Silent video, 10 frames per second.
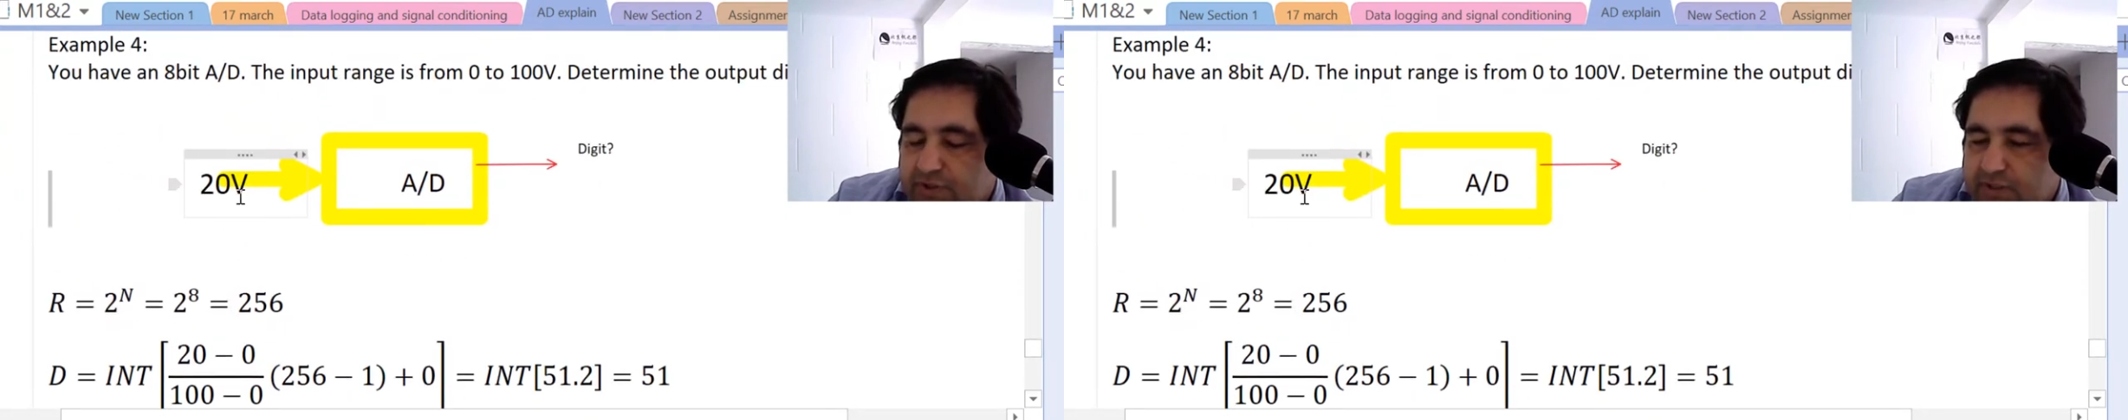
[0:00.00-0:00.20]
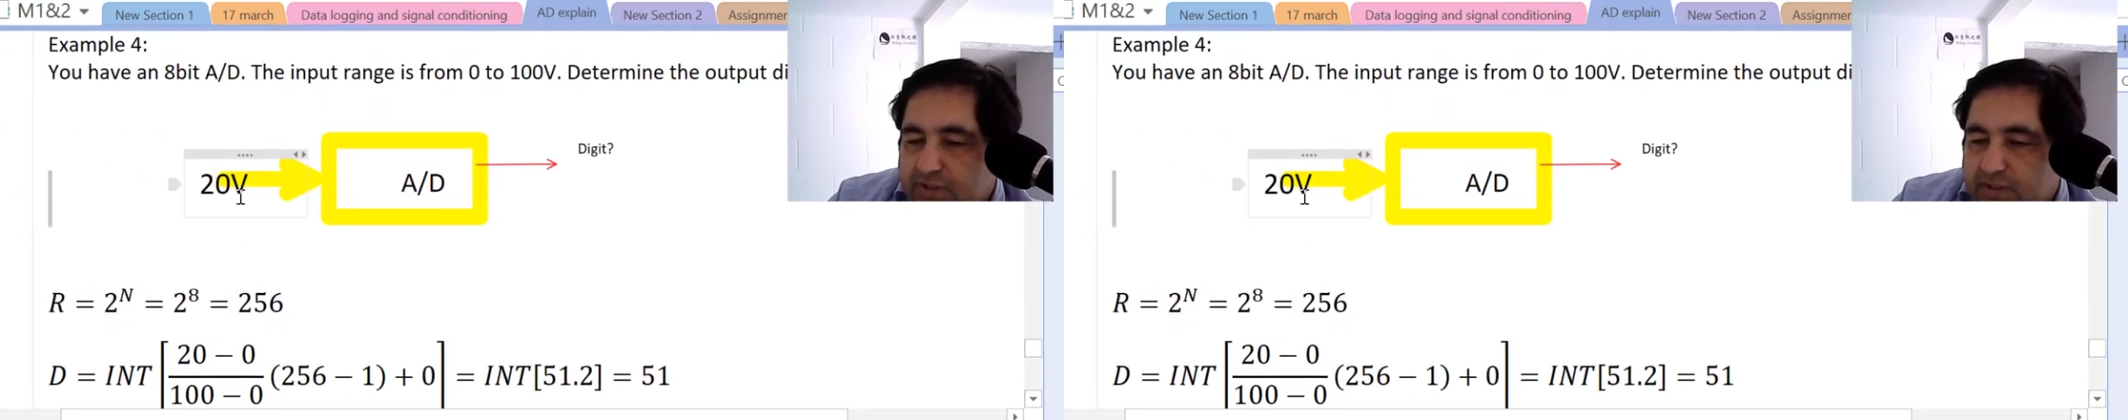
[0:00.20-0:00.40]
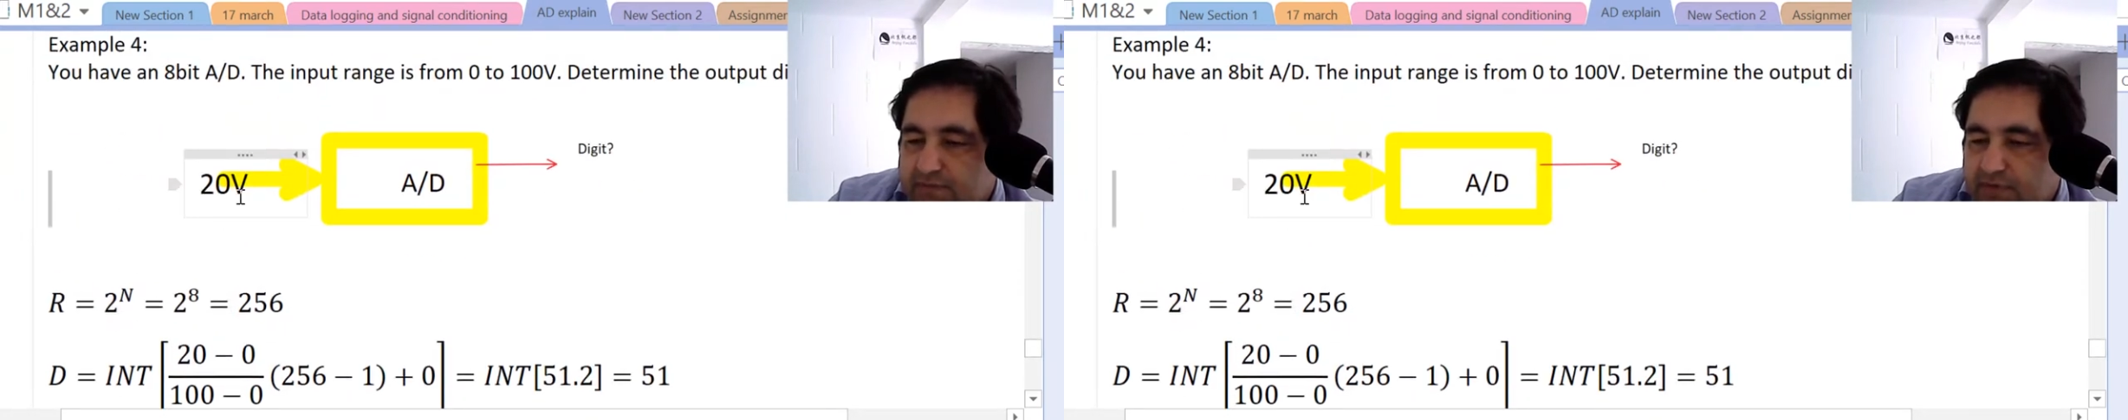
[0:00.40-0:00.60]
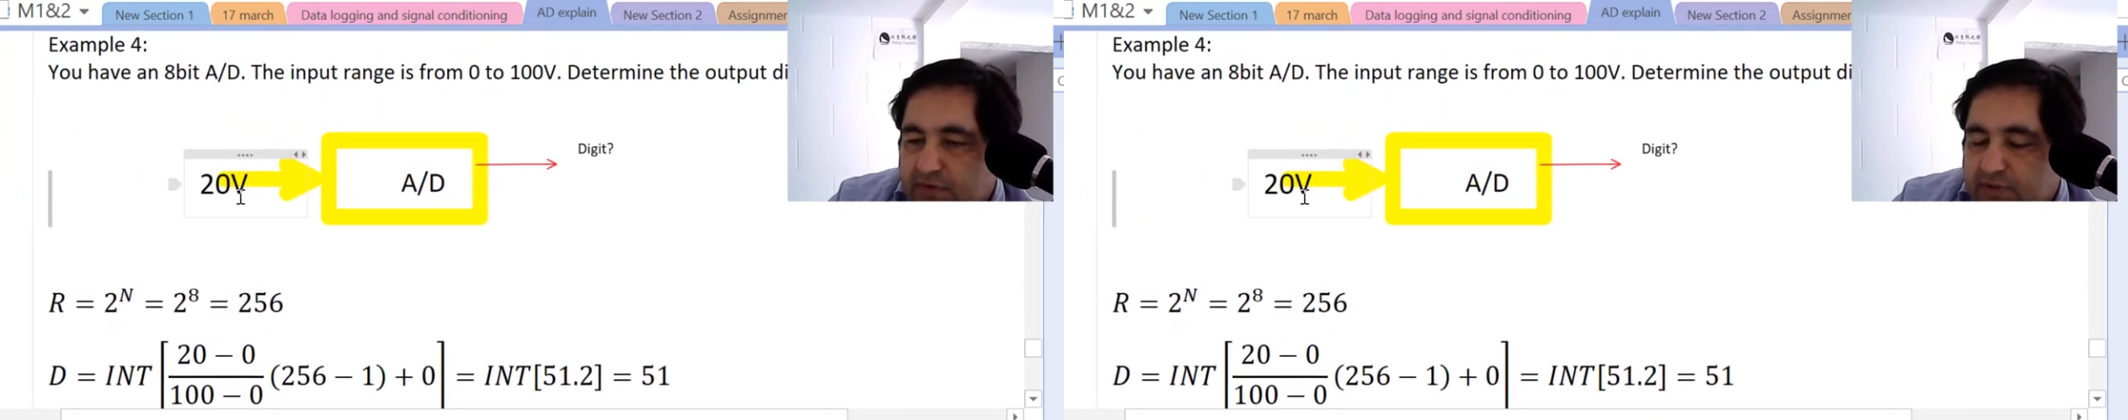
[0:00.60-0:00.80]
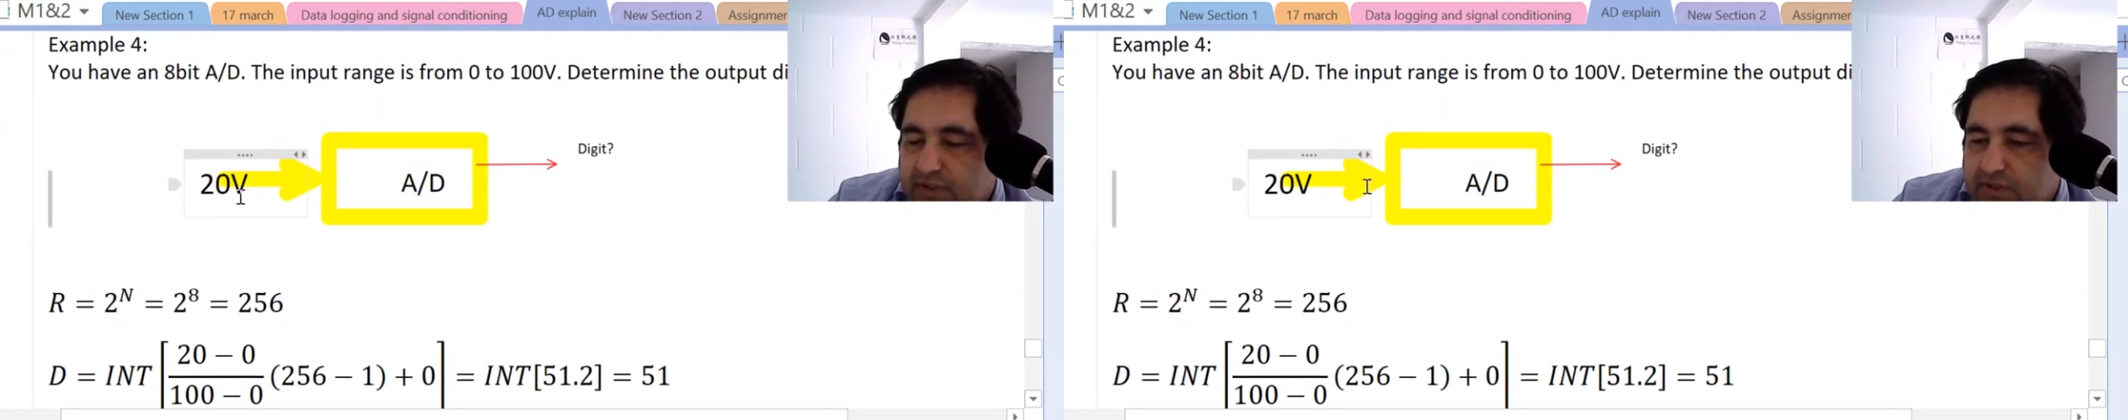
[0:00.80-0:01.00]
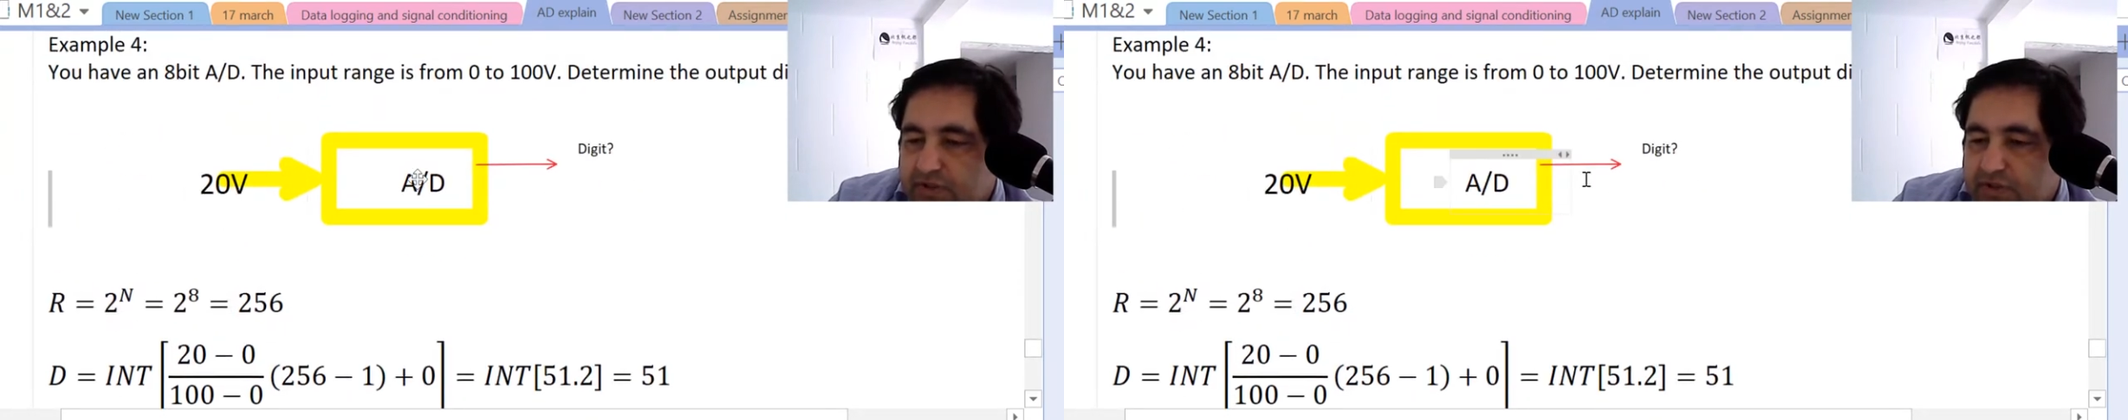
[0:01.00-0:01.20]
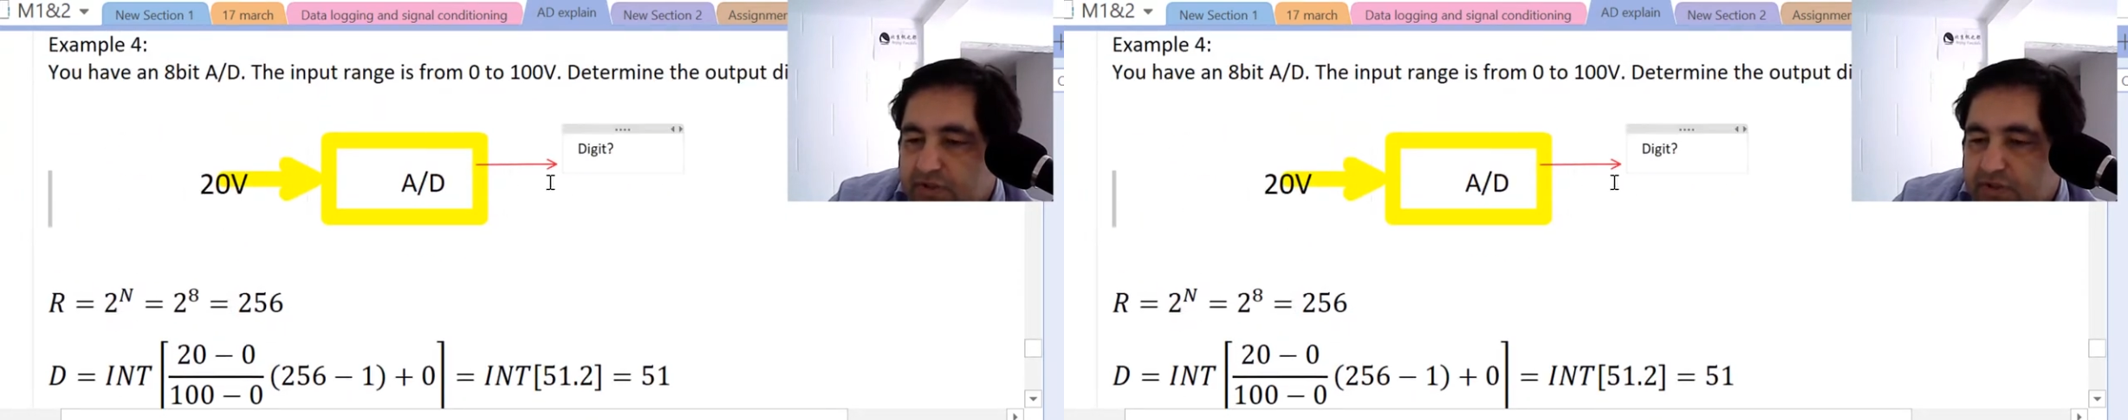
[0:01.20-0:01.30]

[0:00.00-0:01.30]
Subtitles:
is this voltage,